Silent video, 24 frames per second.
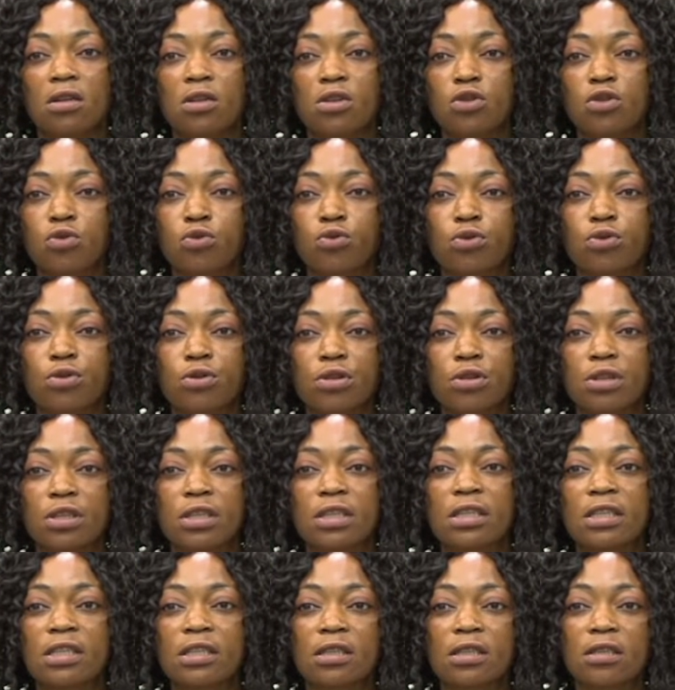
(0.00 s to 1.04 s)
to
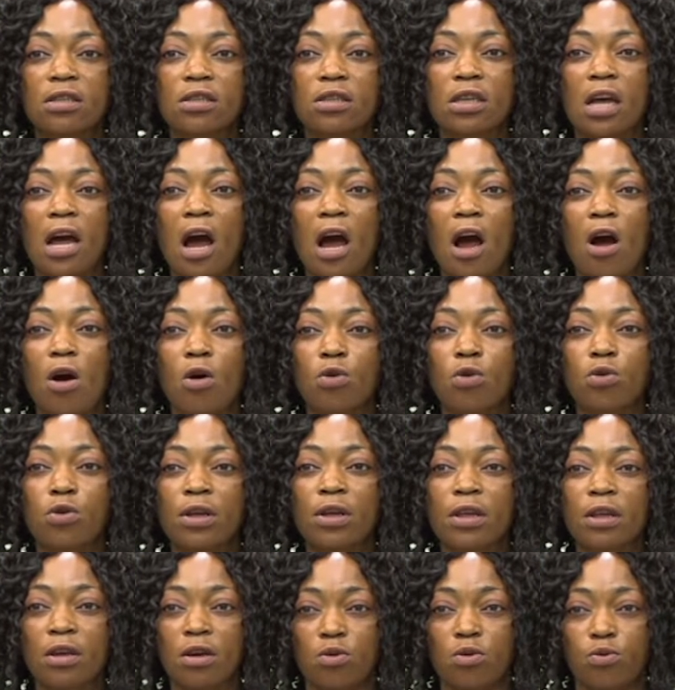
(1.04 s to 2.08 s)

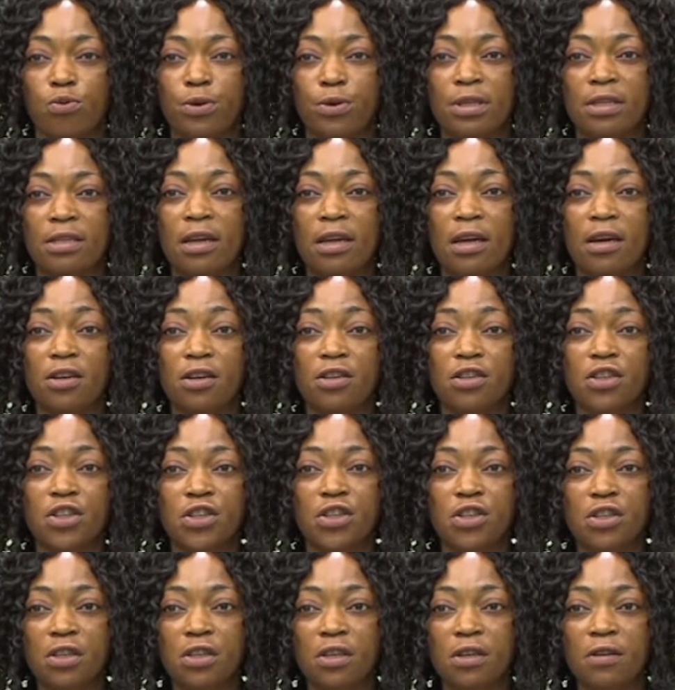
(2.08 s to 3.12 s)
how we
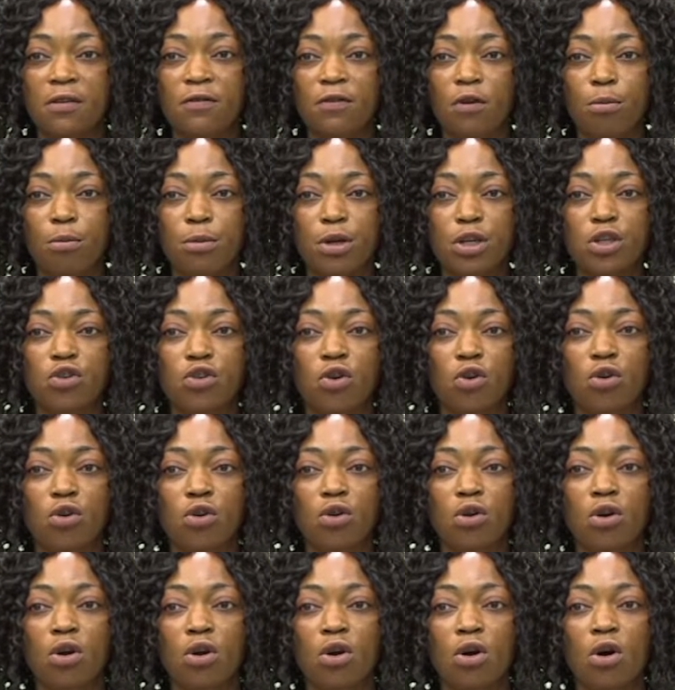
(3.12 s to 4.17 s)
search
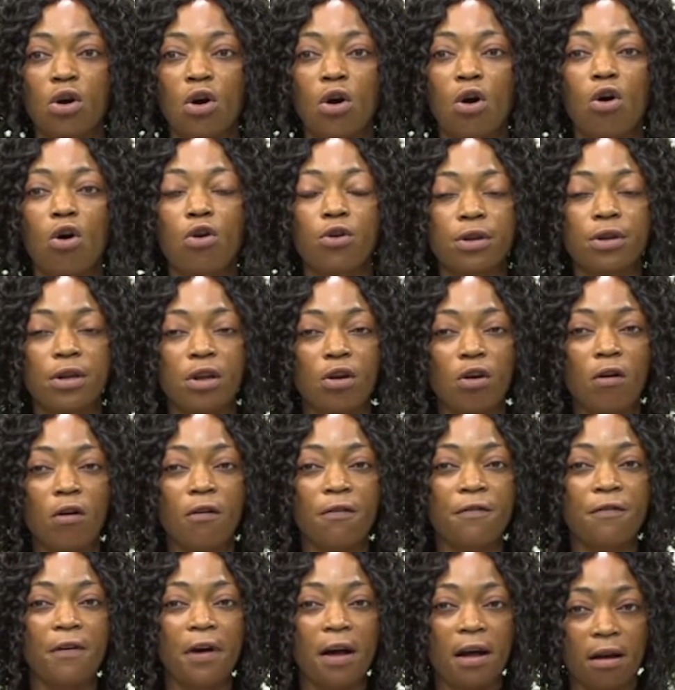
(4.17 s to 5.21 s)
information on the
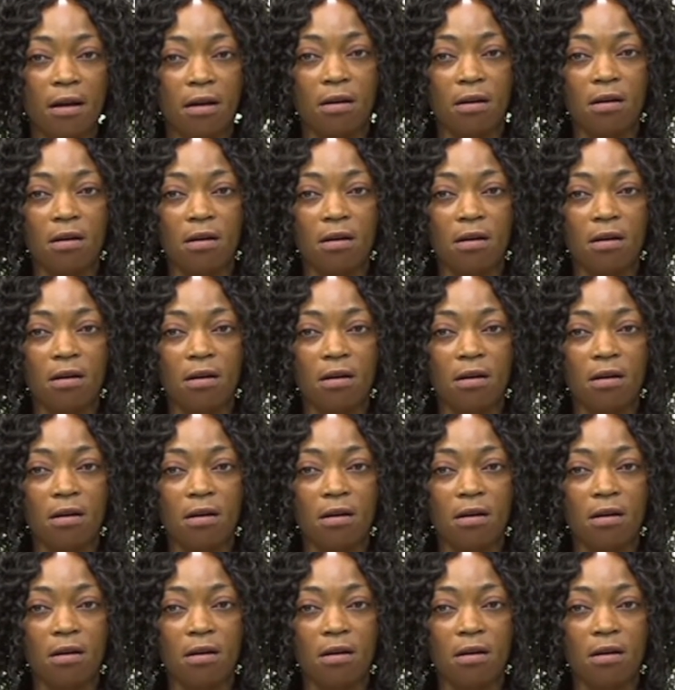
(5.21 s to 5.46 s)
offer,